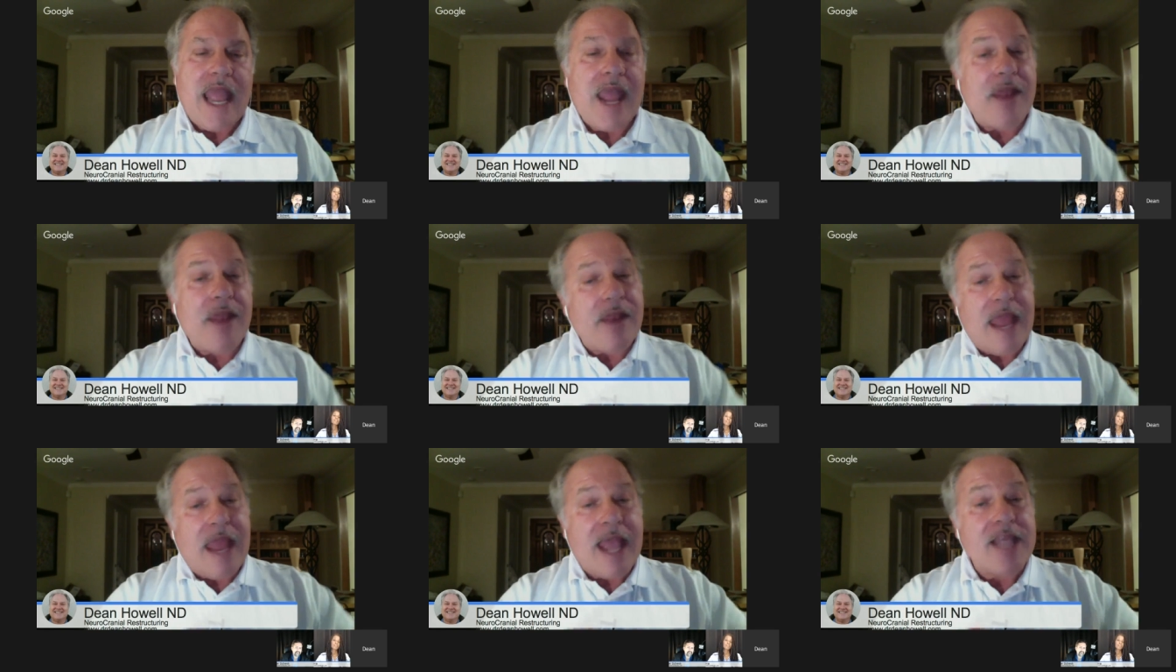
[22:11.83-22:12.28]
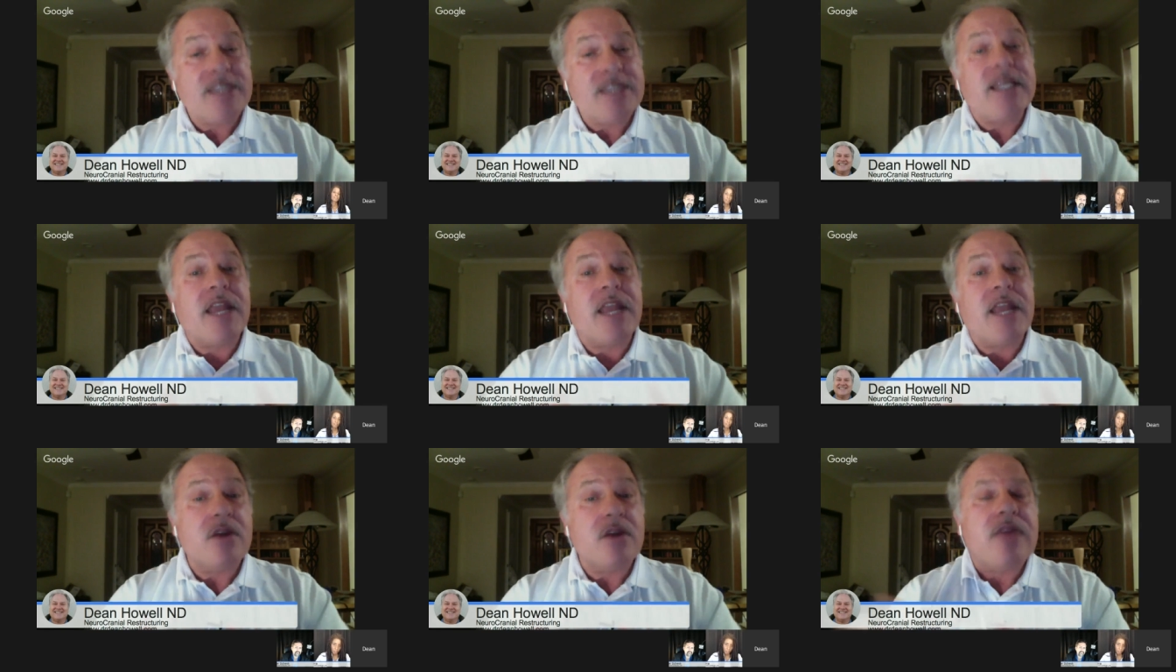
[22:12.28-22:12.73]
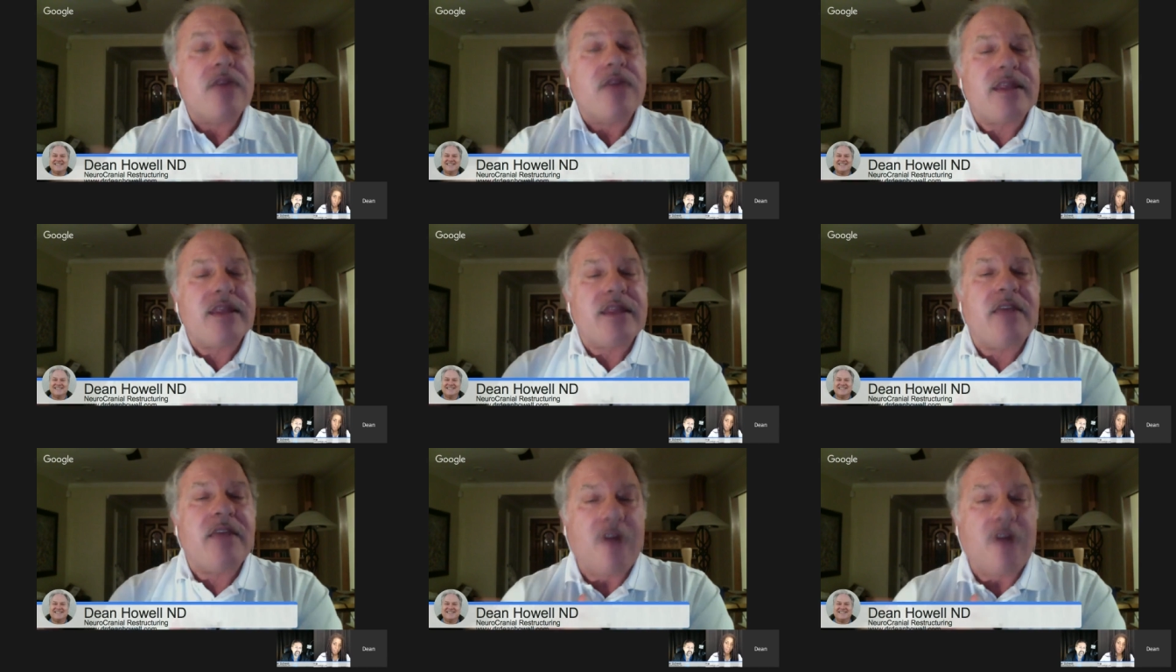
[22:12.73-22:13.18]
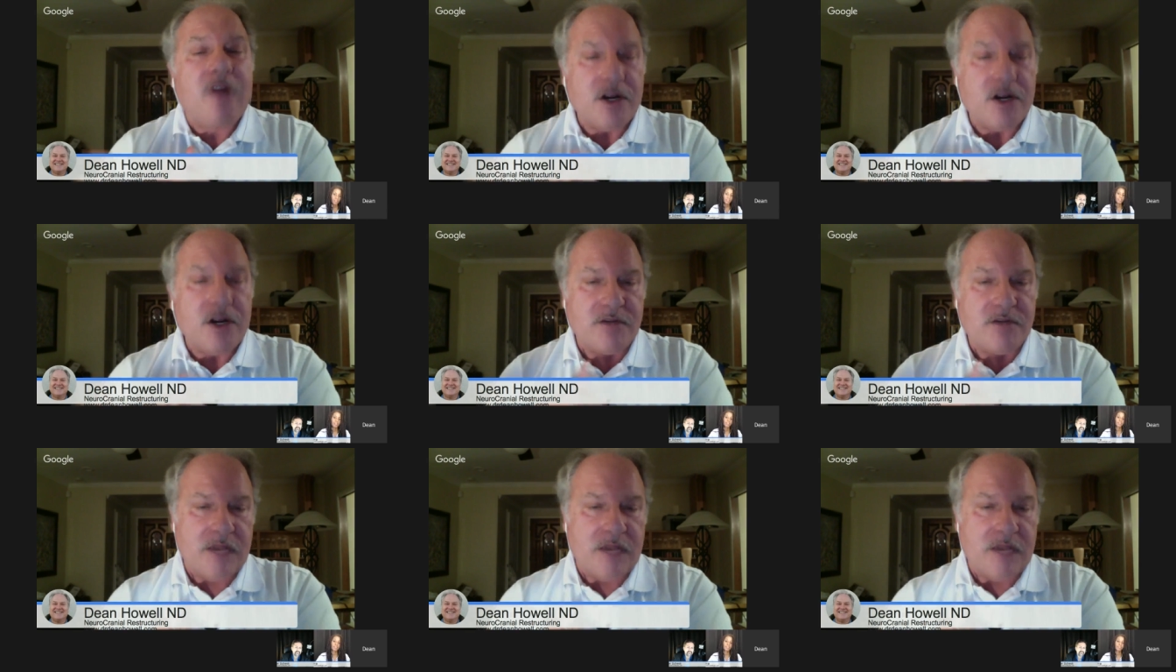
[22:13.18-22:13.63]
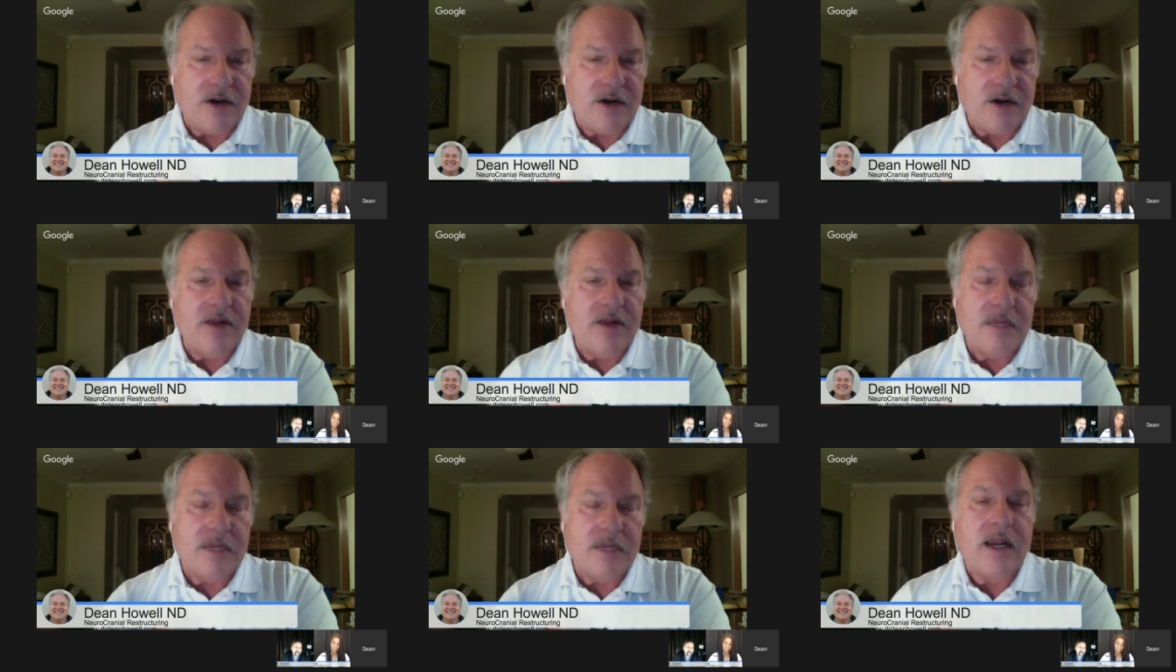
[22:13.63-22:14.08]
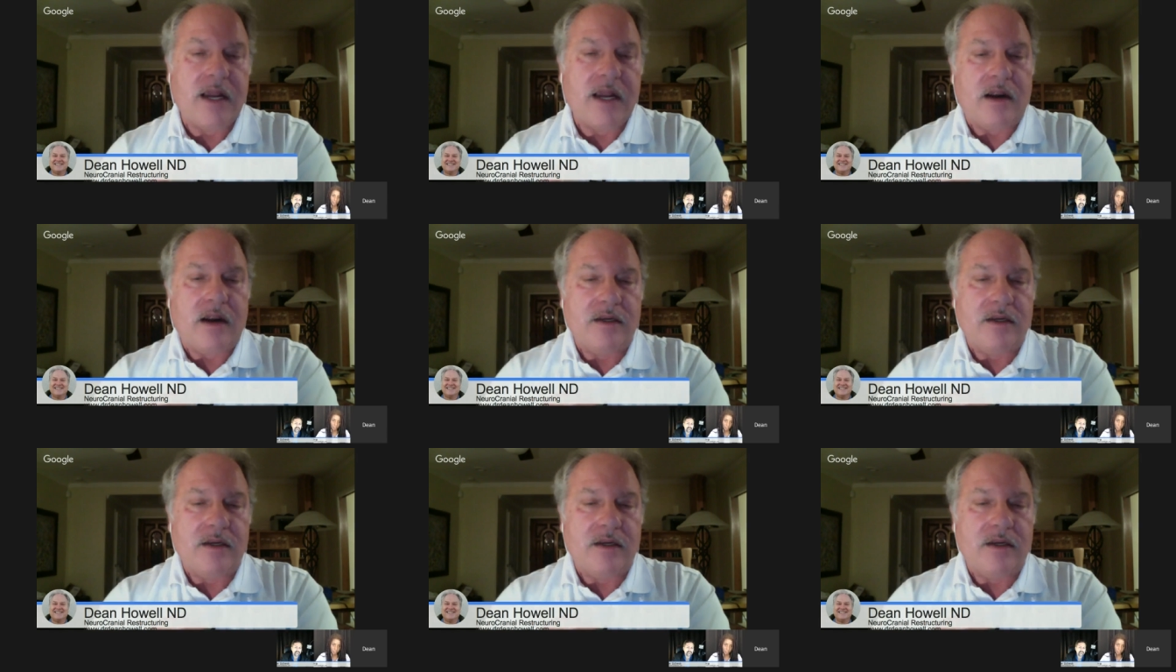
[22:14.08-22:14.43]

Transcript: And as they do that, they function better and better.